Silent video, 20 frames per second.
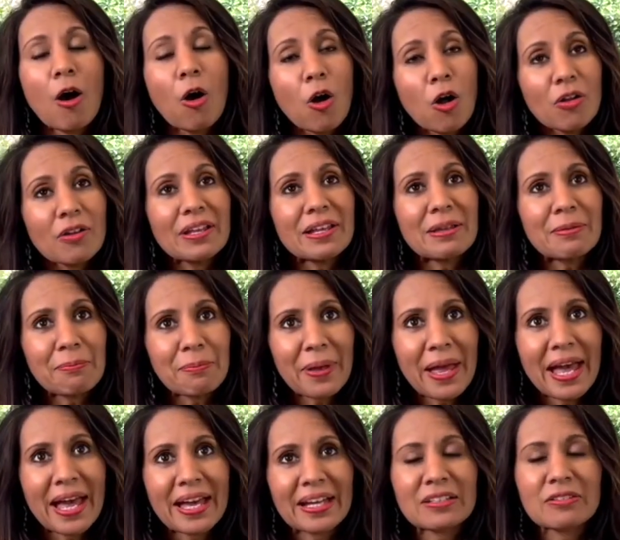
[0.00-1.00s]
all
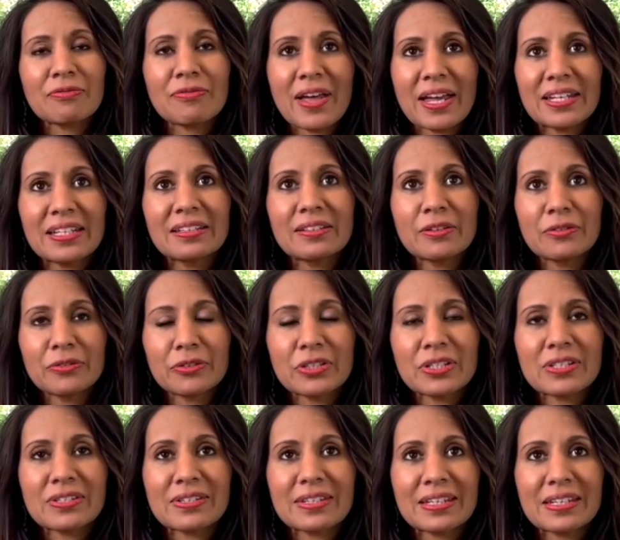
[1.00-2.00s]
impact fatty liver
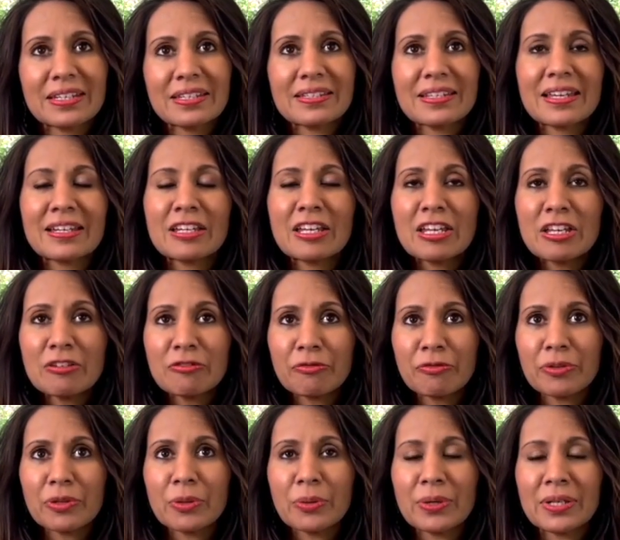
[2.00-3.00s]
disease and
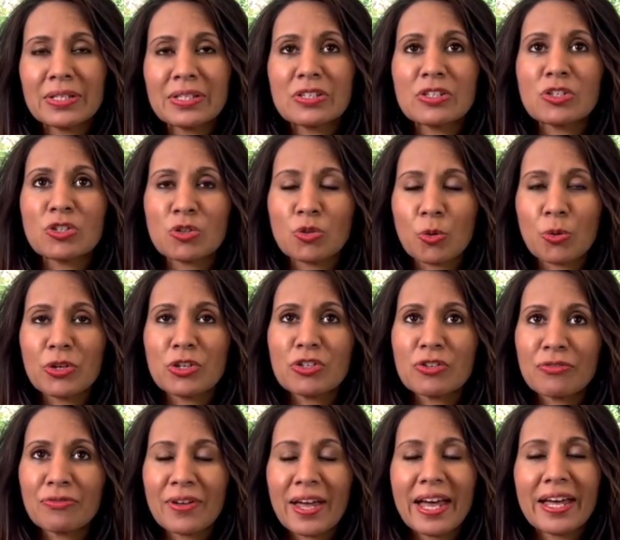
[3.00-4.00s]
influence the storage
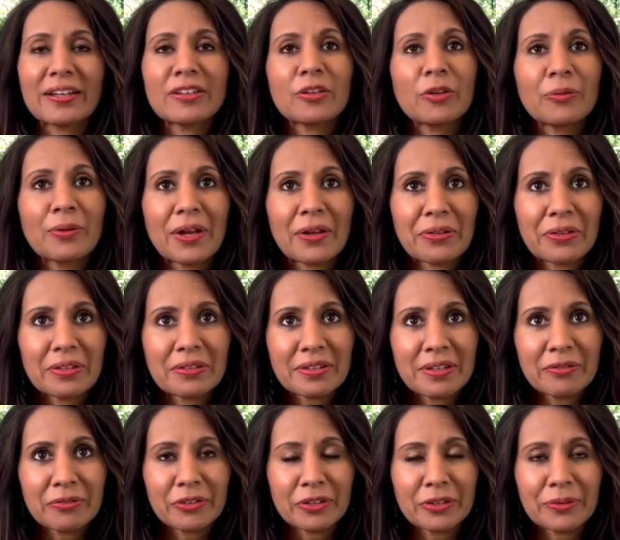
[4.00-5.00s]
of fat around the
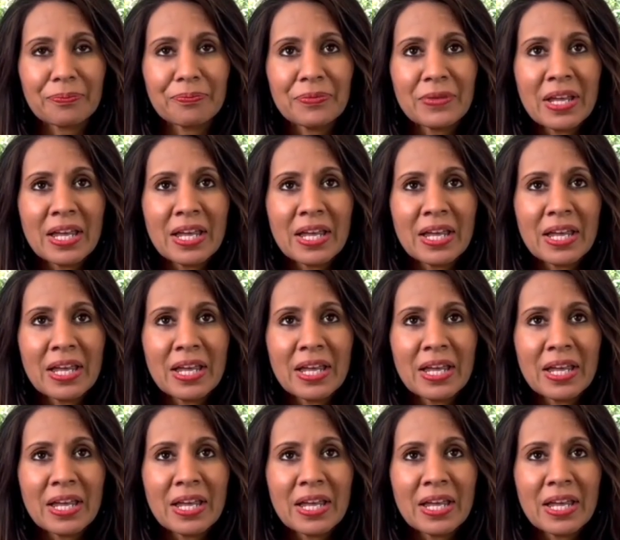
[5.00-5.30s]
liver.